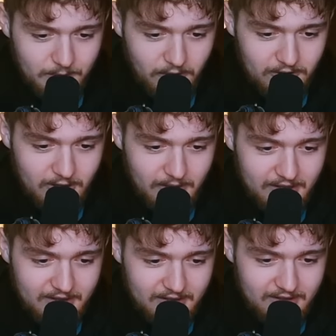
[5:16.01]
Get the pearl. Come
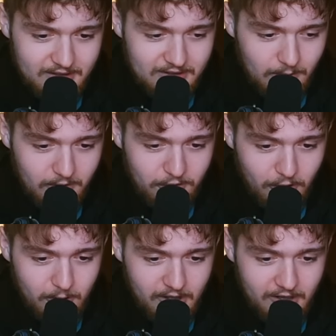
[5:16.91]
on. Double
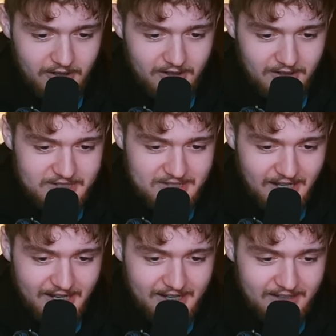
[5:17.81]
thrower her. She's
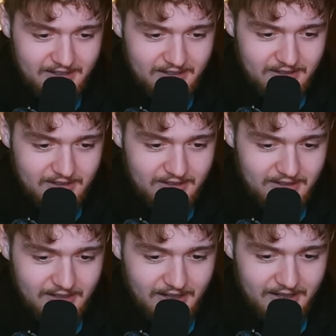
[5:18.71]
dead.
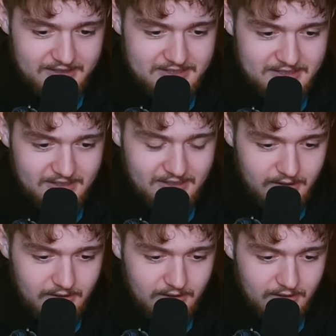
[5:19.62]
Yes. I
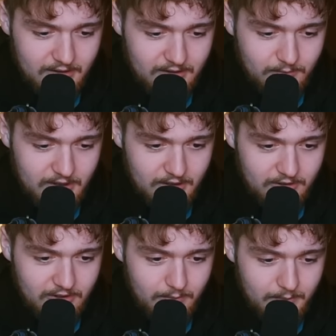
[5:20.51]
need the
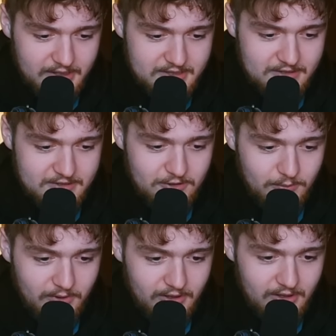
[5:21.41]
Willow to miss the
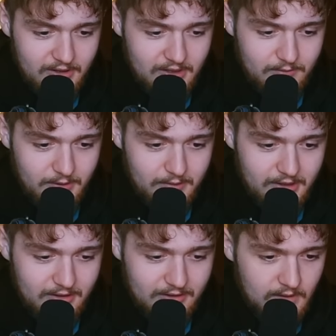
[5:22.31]
super, and then we
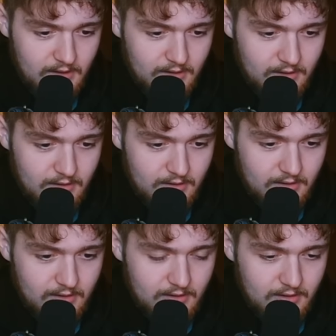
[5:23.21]
win.
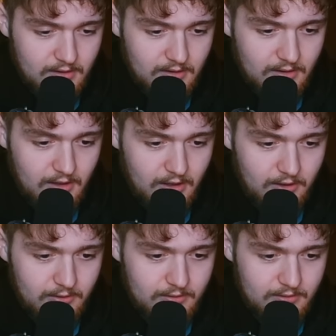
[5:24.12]

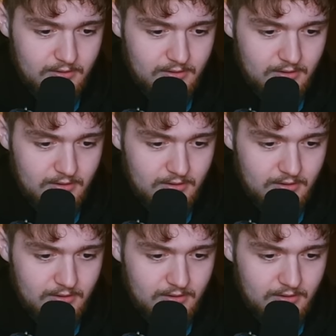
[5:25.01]
Uh-oh.